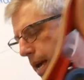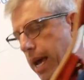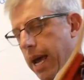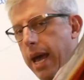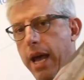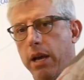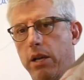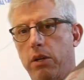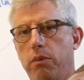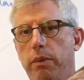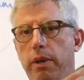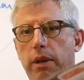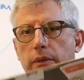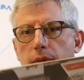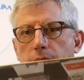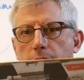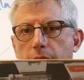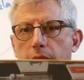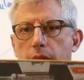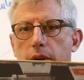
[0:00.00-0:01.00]
X-wing
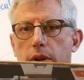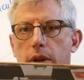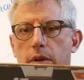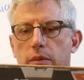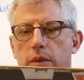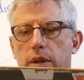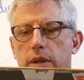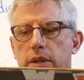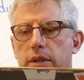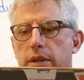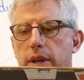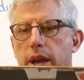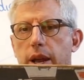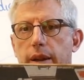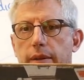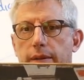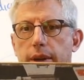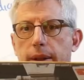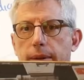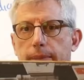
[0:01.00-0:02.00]
fighter on one side
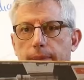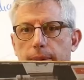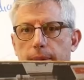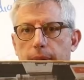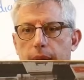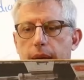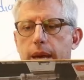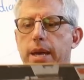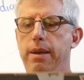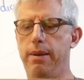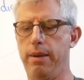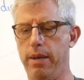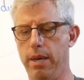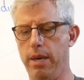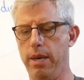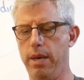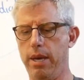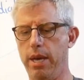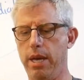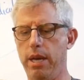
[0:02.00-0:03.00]
of it, okay?
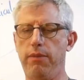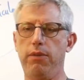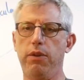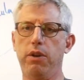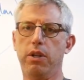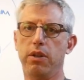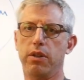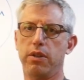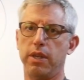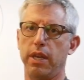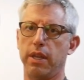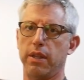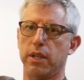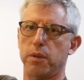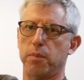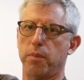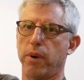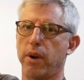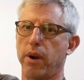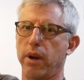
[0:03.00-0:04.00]
And if you can see this
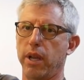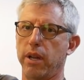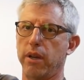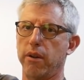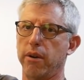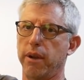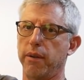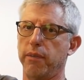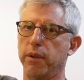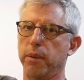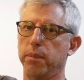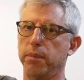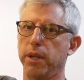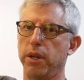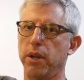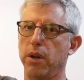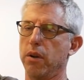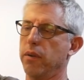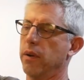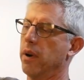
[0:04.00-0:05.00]
part, you know I flipped
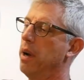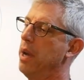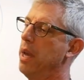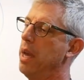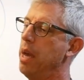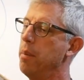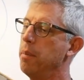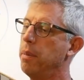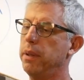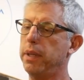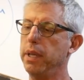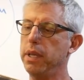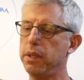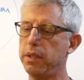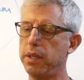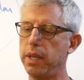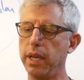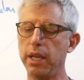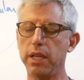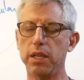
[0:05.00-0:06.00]
it over. But this
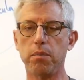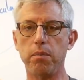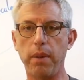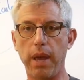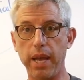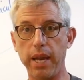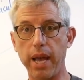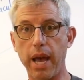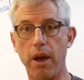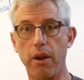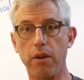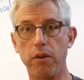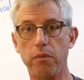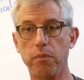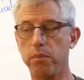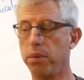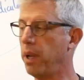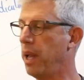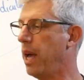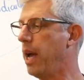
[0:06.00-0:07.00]
thing is made out
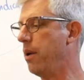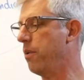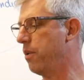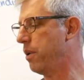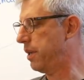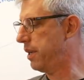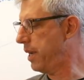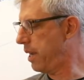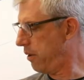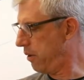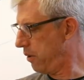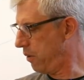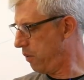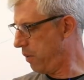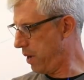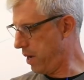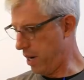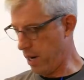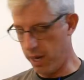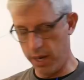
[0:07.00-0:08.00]
of plywood, and I don't know
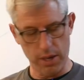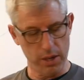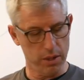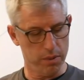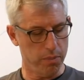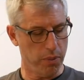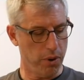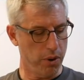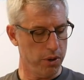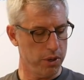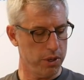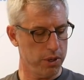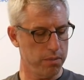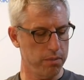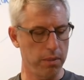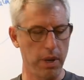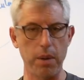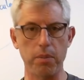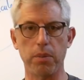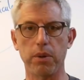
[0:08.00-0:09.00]
what it is, birch,
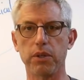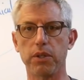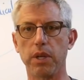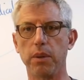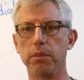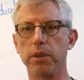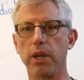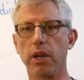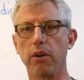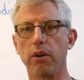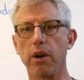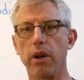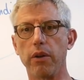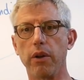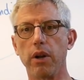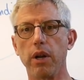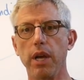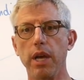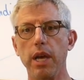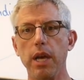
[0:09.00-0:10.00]
maple, something or
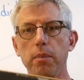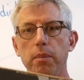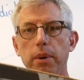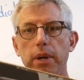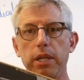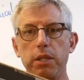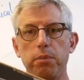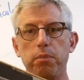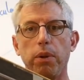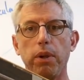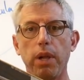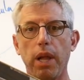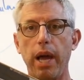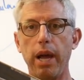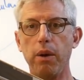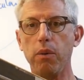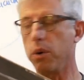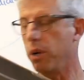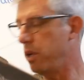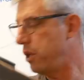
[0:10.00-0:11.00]
other. But it's
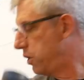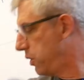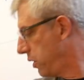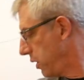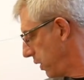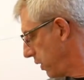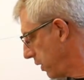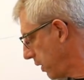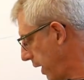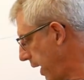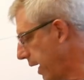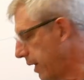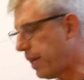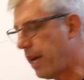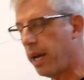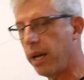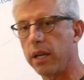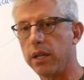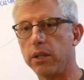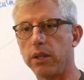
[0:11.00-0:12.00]
plywood just like
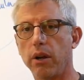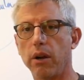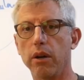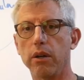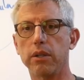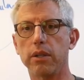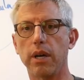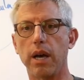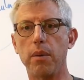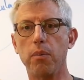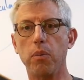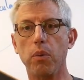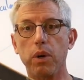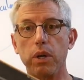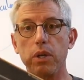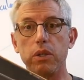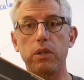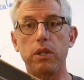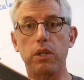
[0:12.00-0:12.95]
that guitar top was.